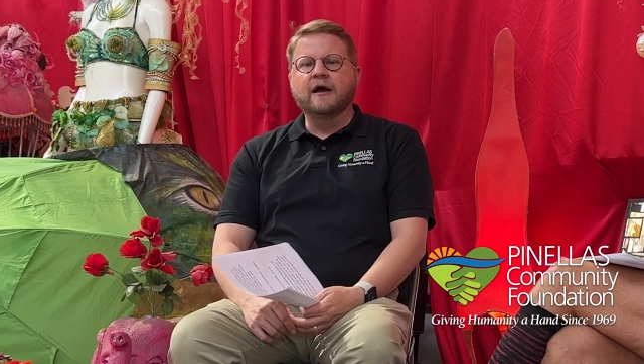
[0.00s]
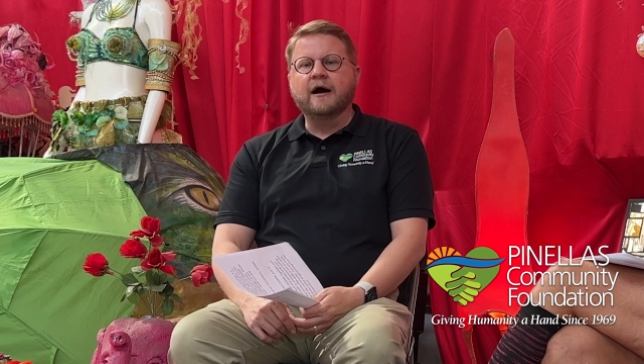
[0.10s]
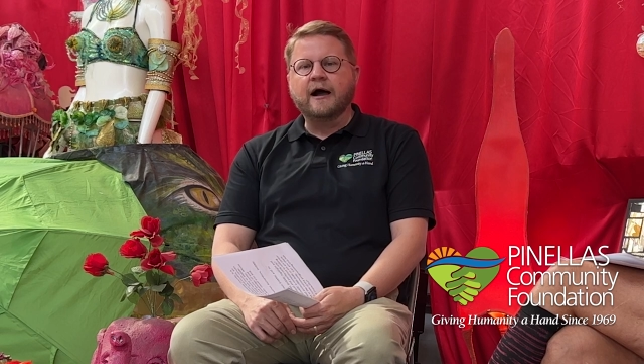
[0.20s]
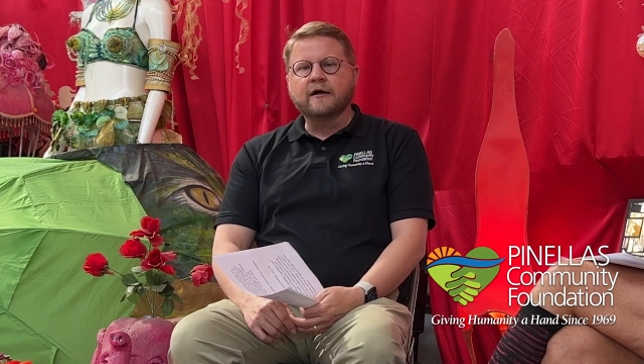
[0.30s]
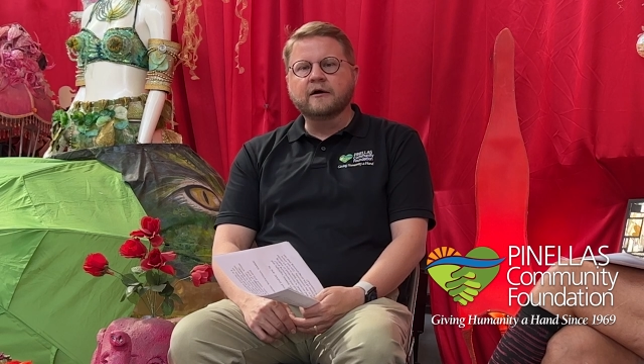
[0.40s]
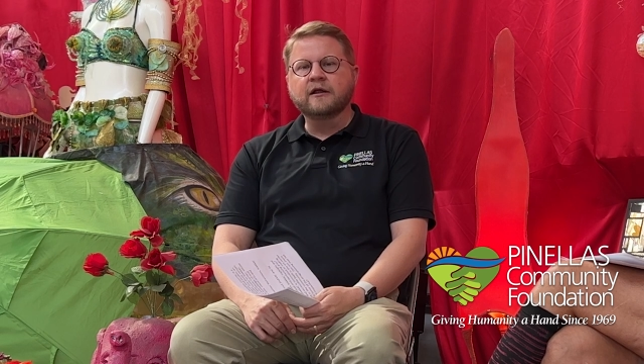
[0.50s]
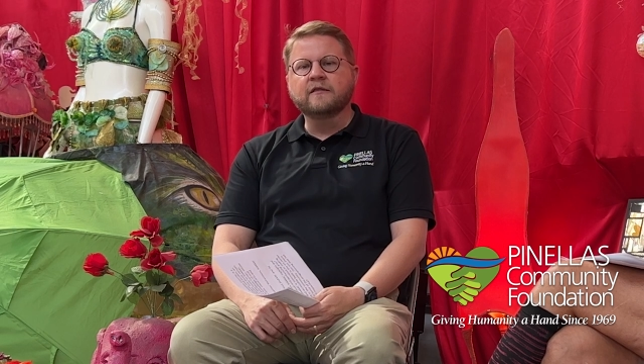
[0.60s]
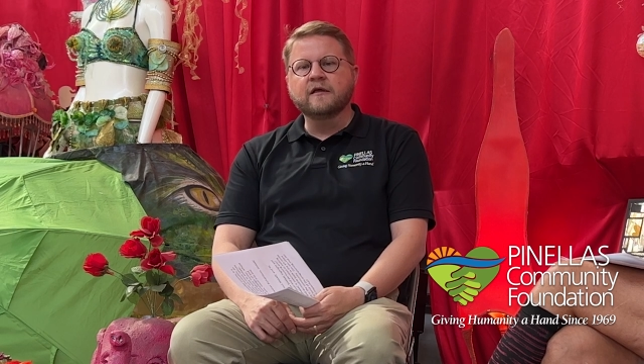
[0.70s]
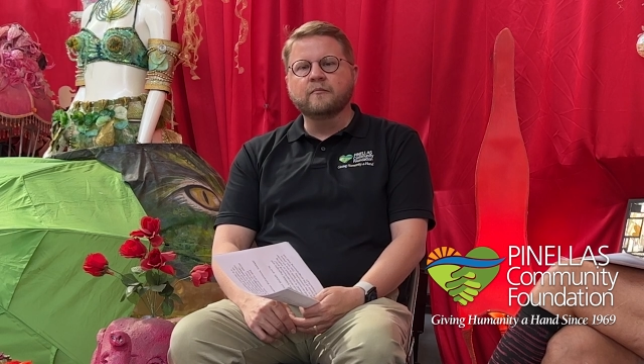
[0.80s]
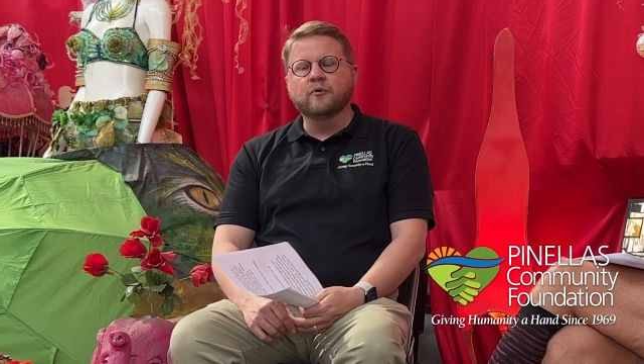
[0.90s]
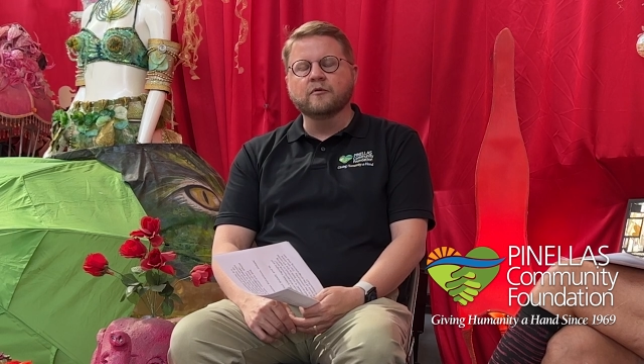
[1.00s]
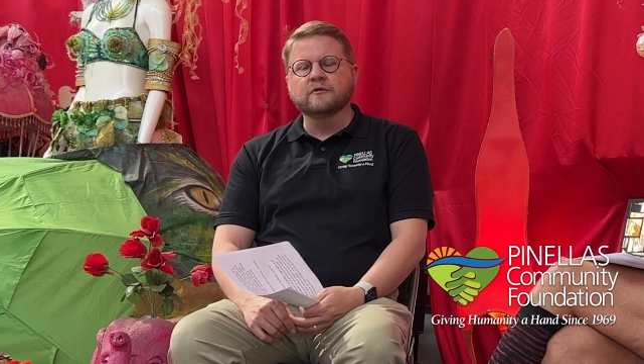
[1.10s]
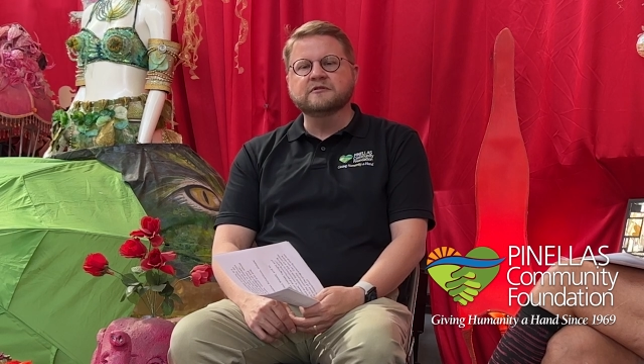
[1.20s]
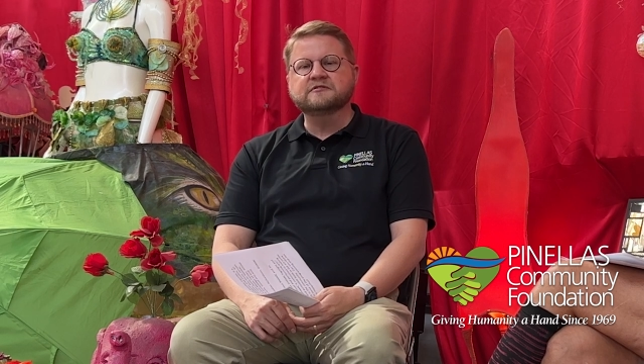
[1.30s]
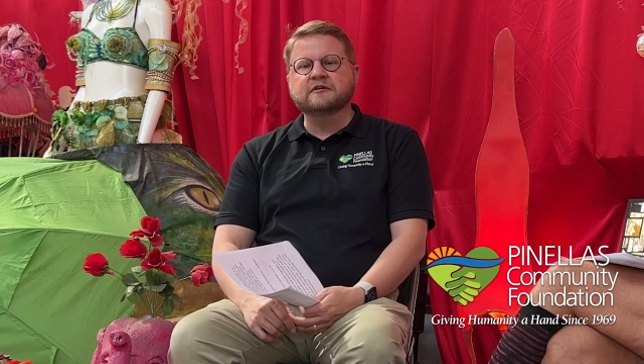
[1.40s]
highlighted the
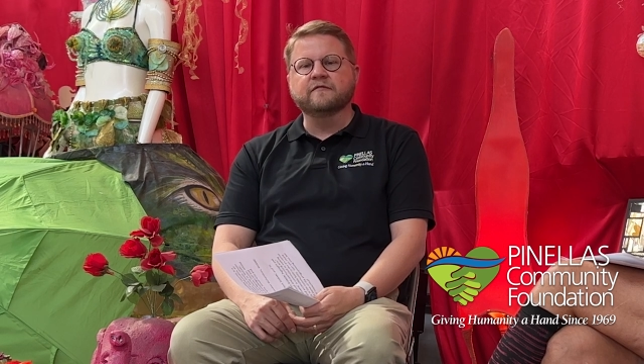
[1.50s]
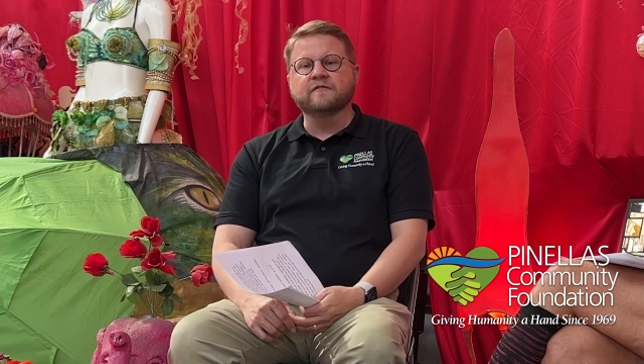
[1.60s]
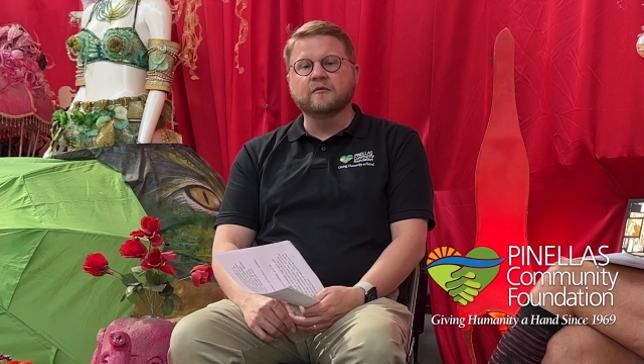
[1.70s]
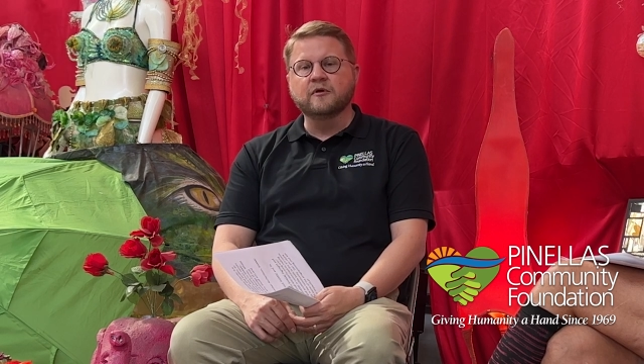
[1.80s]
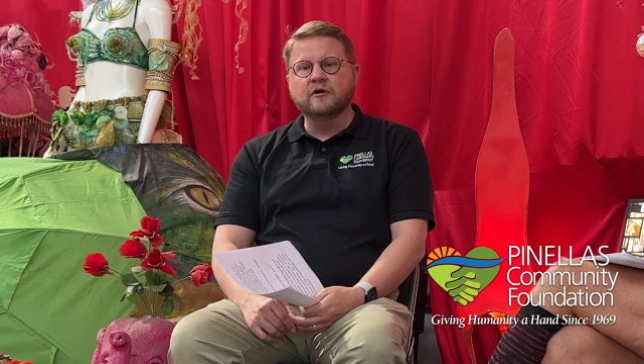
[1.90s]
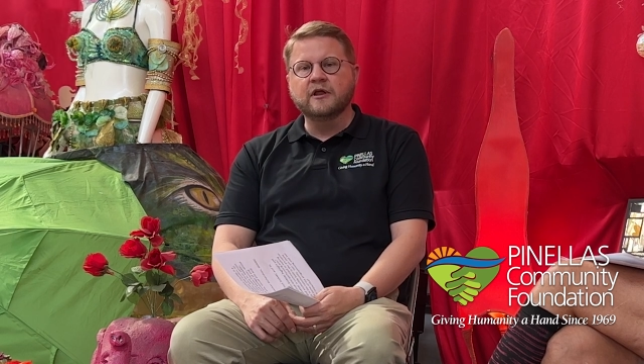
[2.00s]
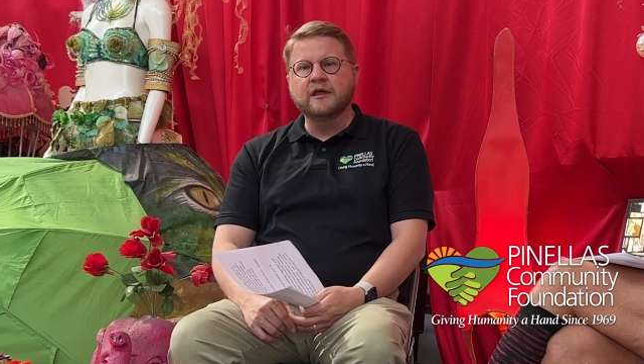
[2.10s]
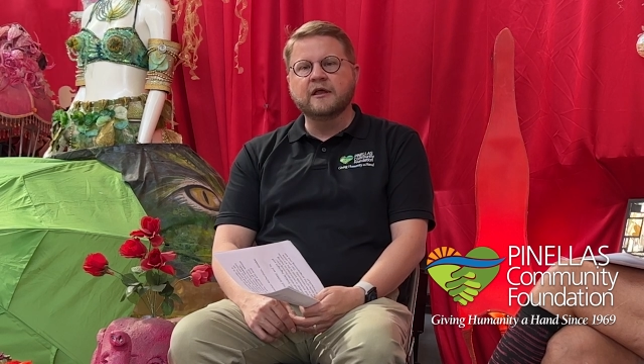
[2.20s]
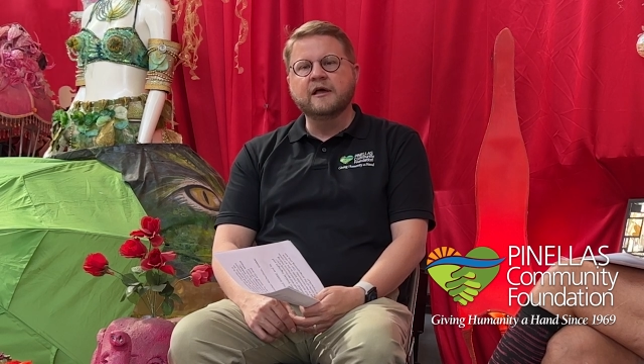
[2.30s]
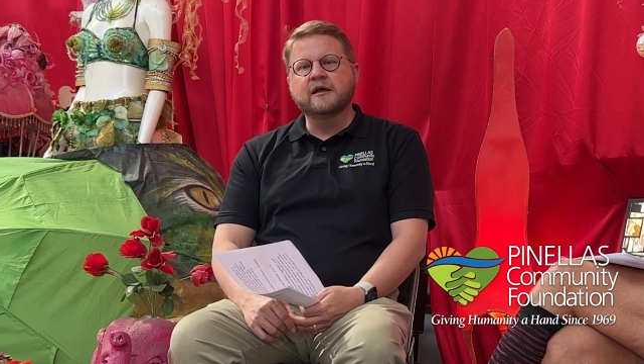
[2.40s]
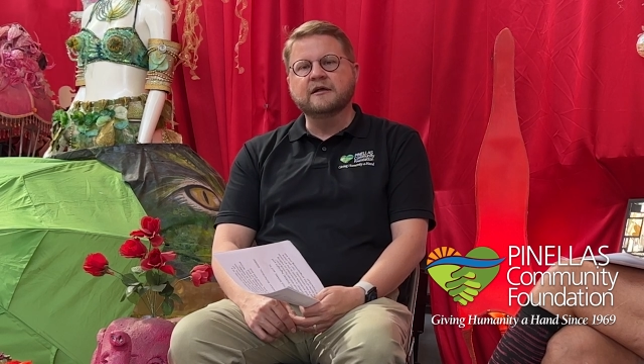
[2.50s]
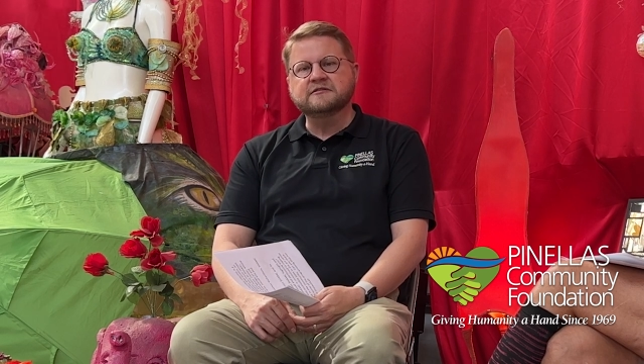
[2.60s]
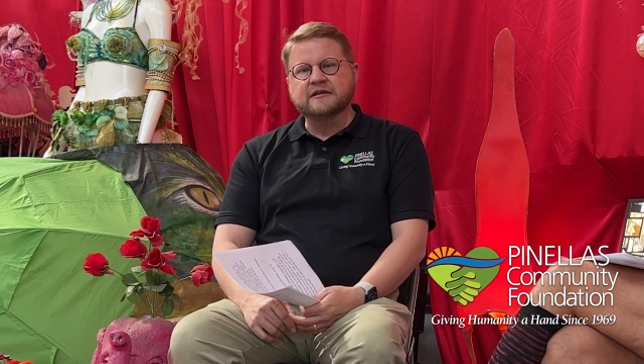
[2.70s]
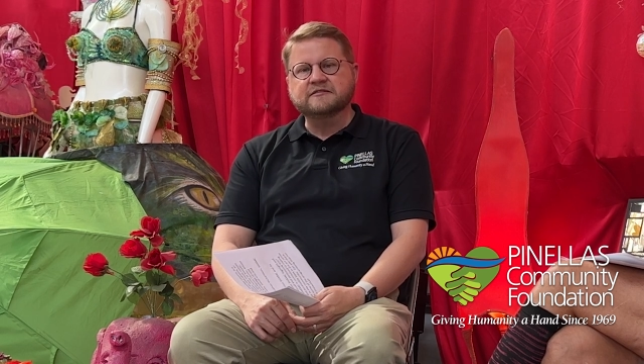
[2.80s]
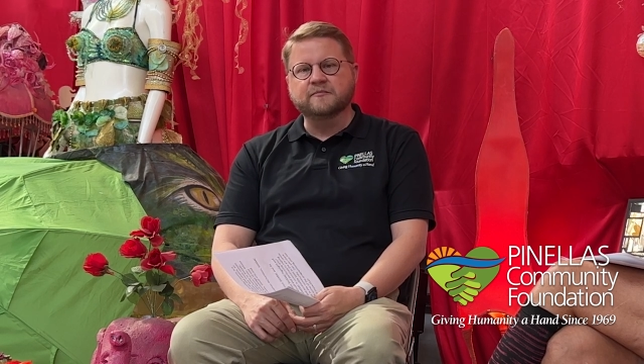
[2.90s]
importance of community and
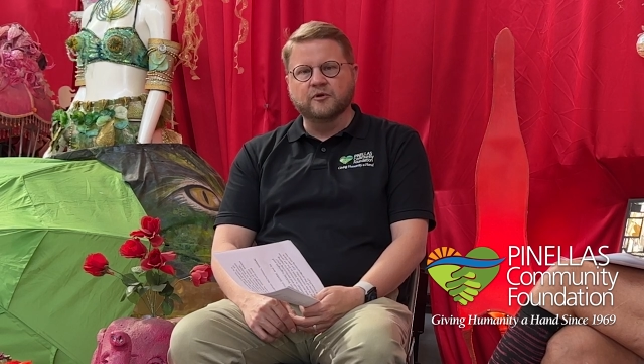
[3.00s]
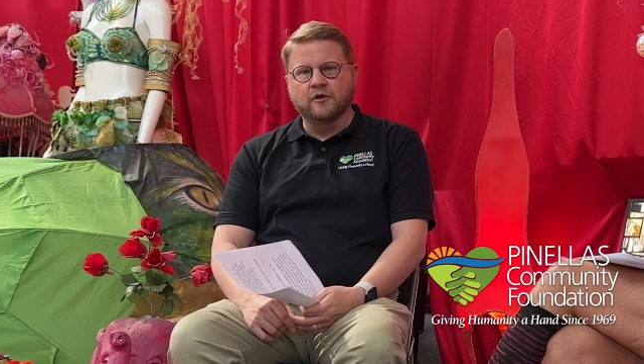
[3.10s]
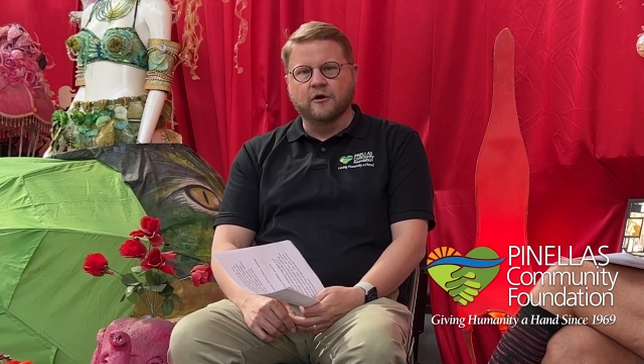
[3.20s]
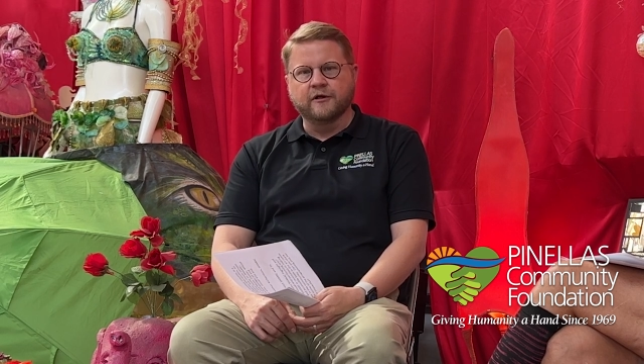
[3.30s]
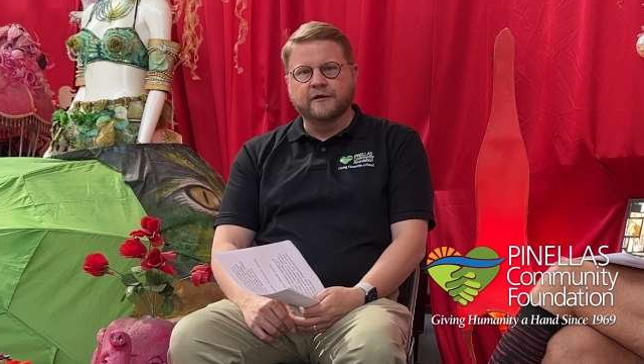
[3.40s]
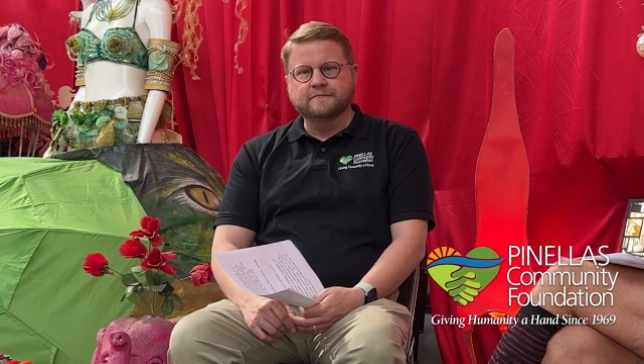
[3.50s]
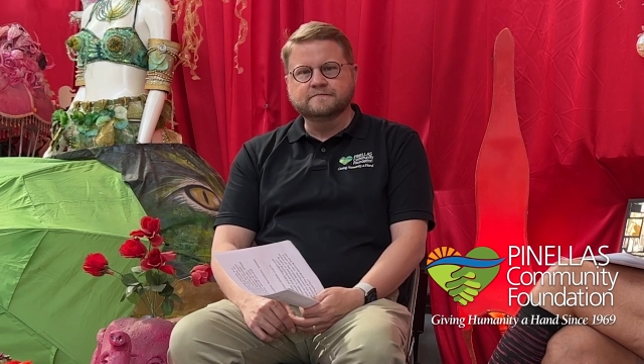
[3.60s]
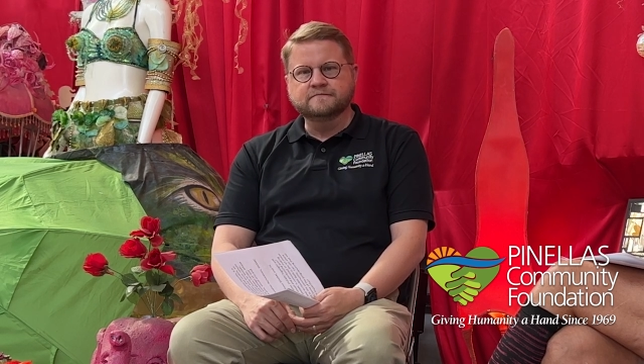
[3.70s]
sense of belonging.